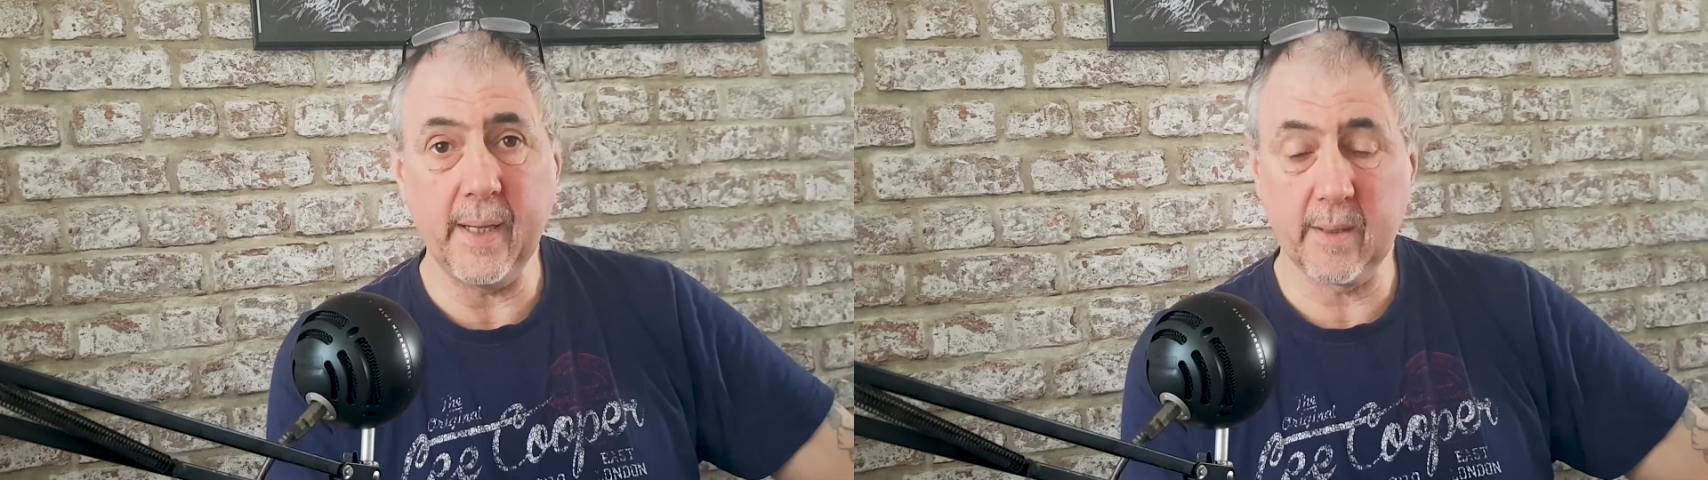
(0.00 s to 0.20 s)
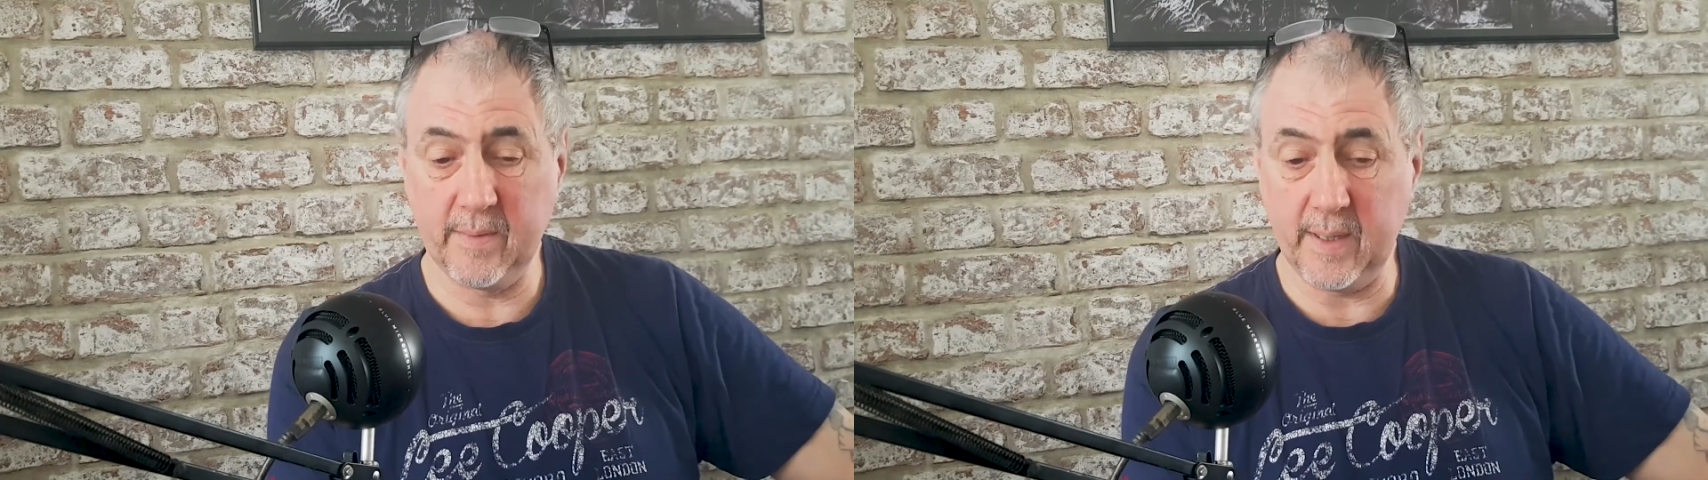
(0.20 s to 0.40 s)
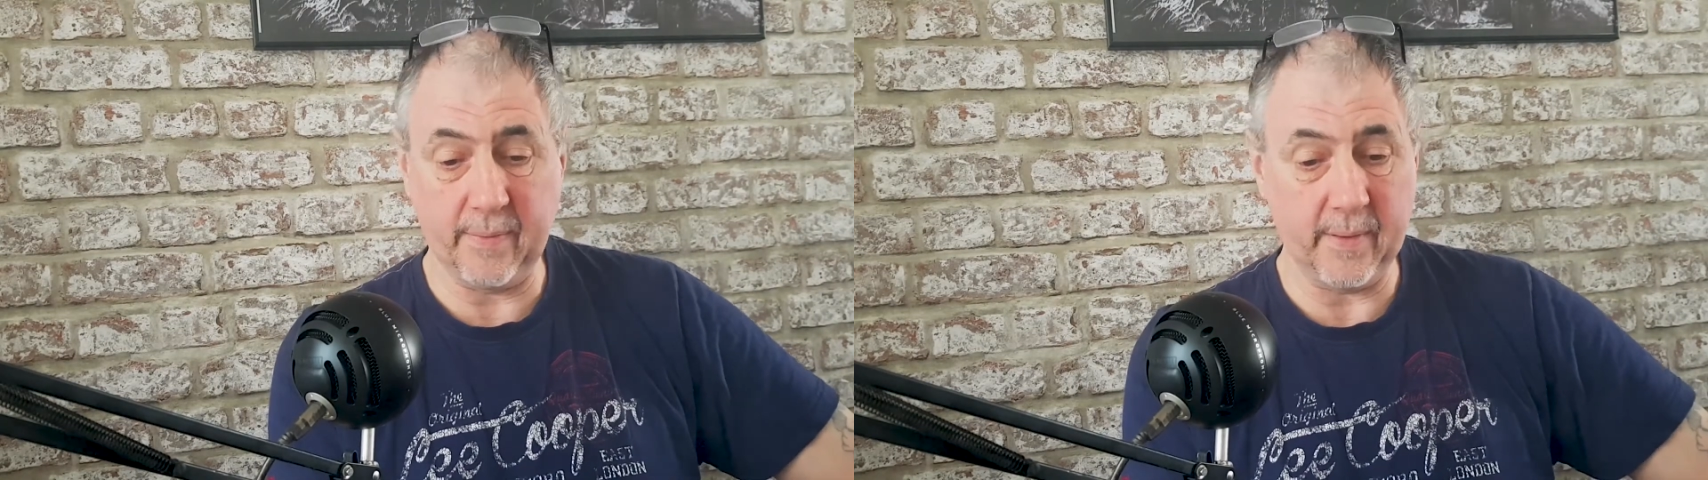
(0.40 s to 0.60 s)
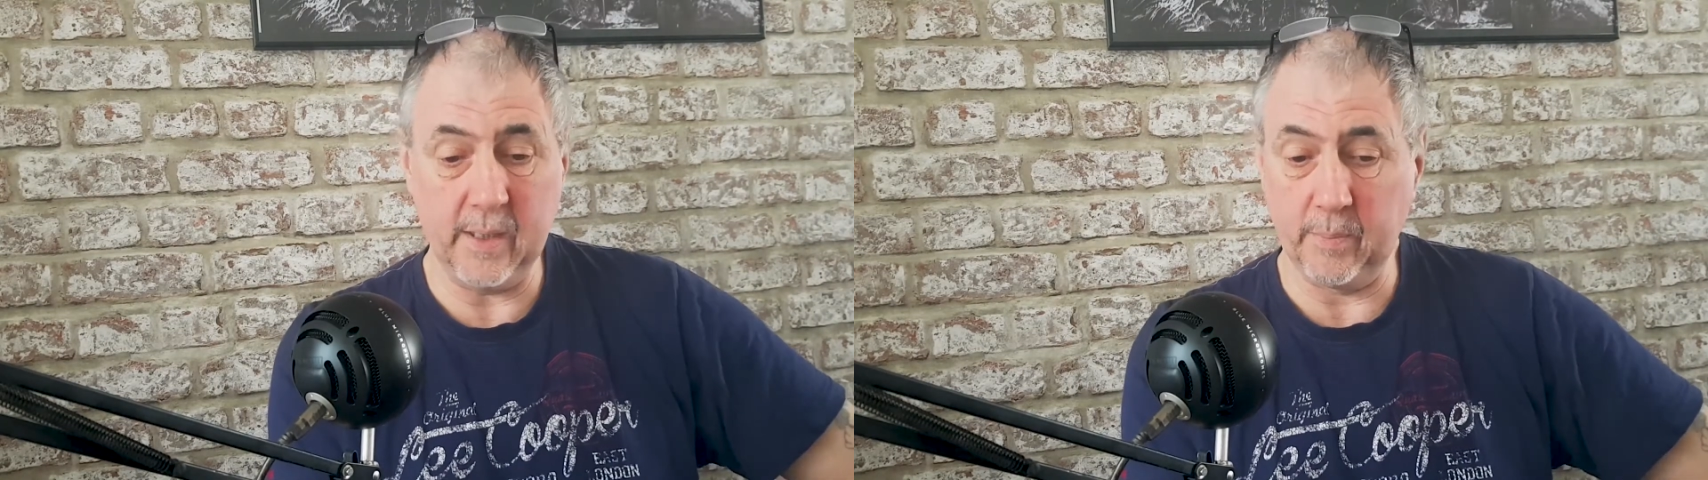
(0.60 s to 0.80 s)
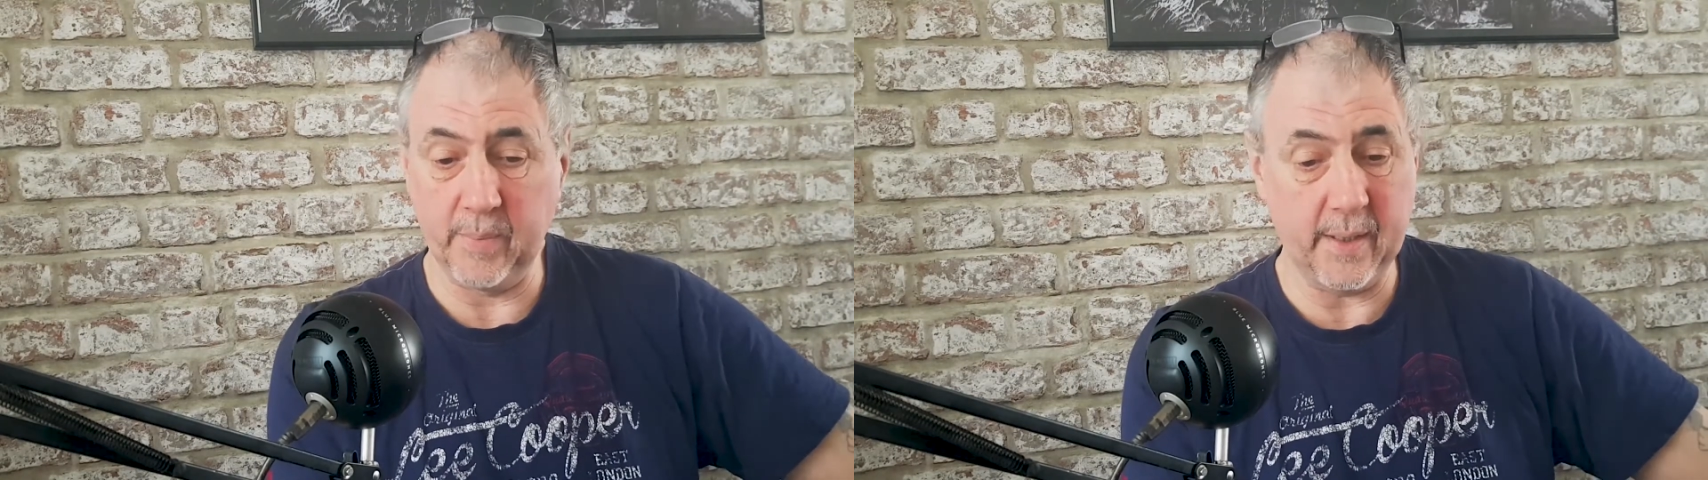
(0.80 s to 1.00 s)
It's definitely
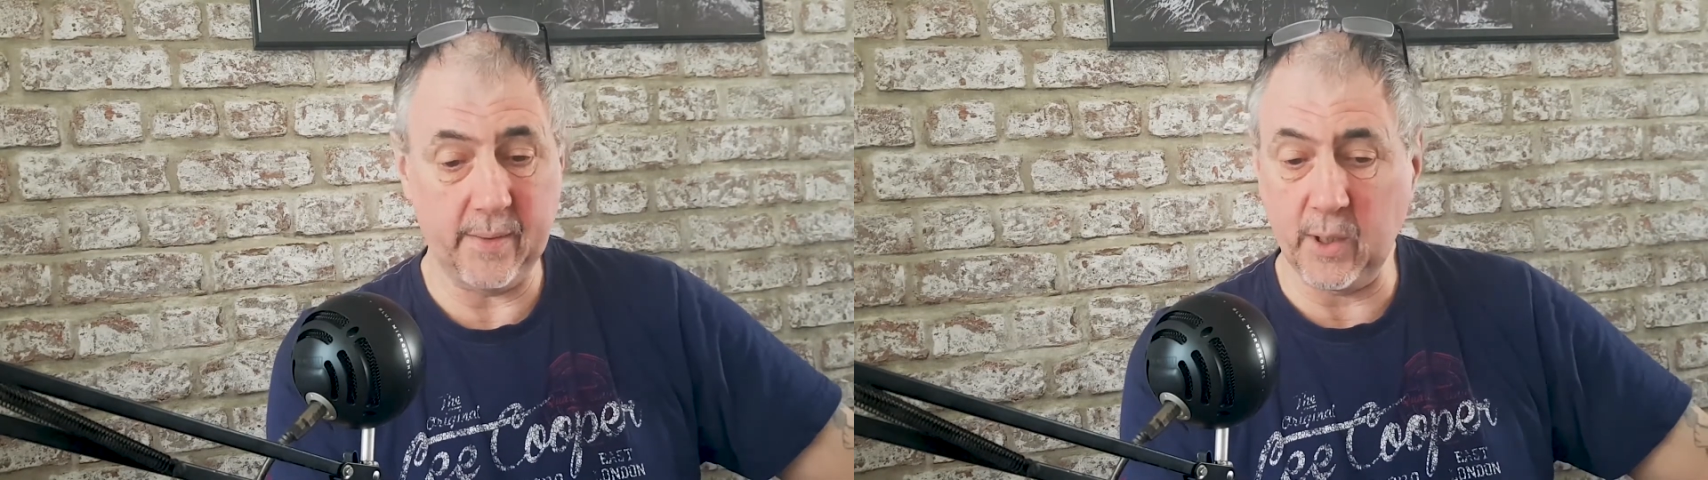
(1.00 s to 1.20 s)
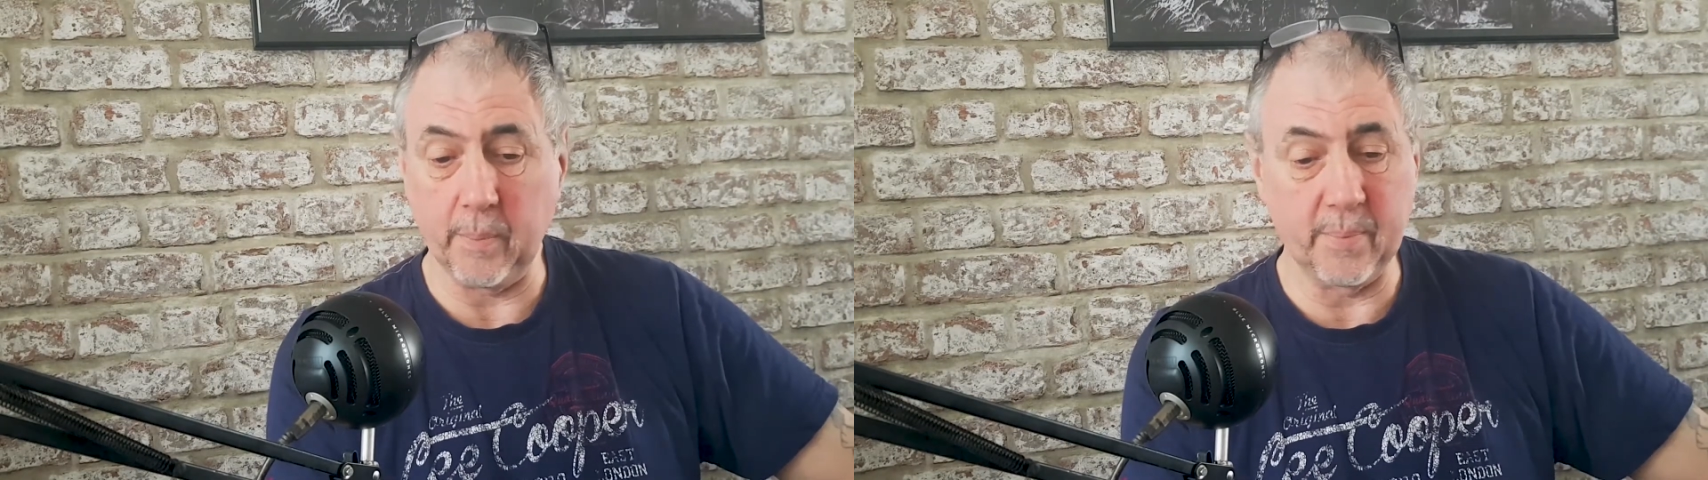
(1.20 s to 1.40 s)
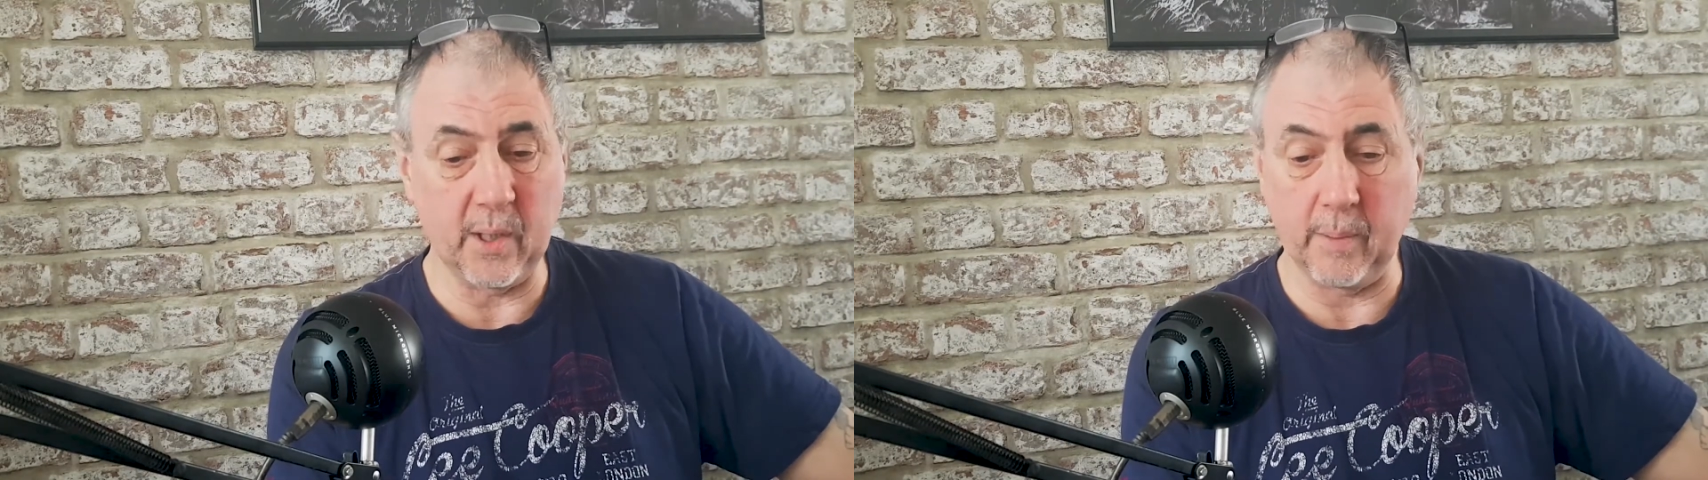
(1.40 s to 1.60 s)
up there. Top